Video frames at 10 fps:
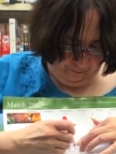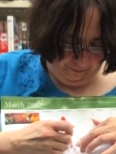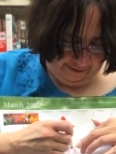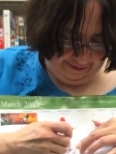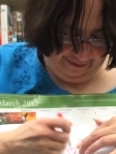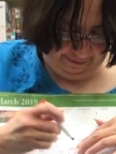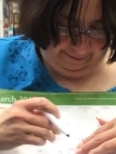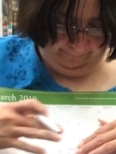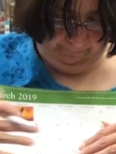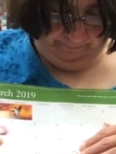on it.
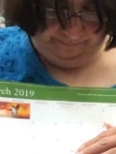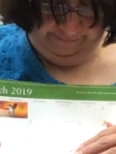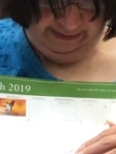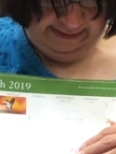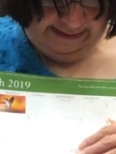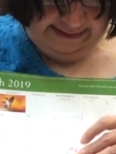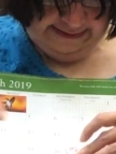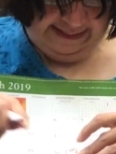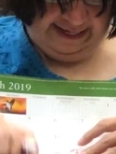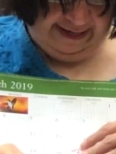
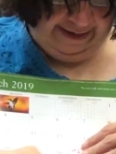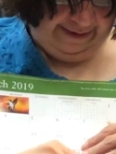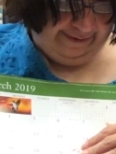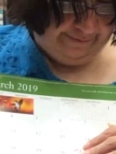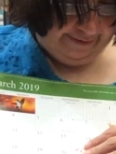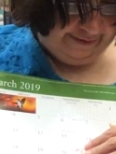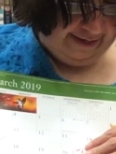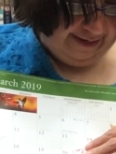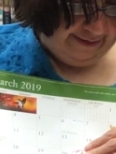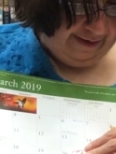And
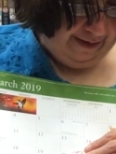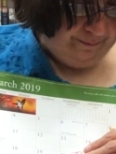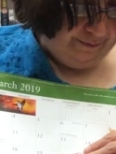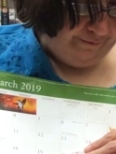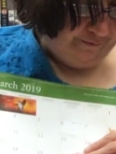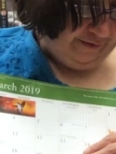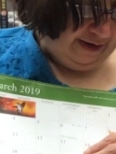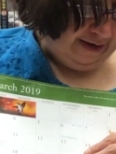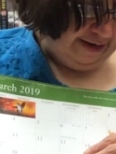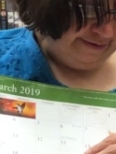then I would
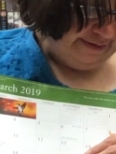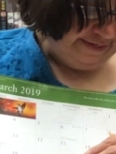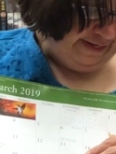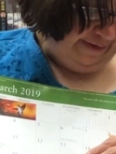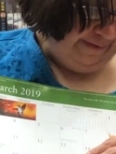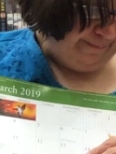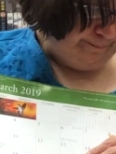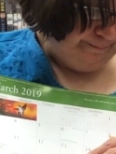find the date